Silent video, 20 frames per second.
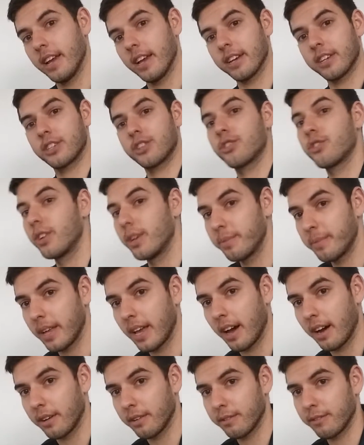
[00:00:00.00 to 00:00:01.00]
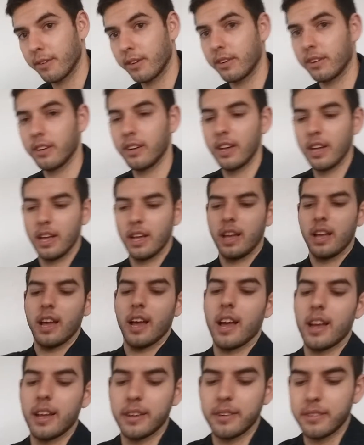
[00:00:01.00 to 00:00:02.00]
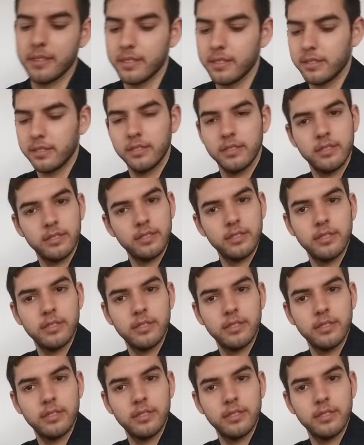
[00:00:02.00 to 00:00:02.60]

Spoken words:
extremely helpful, and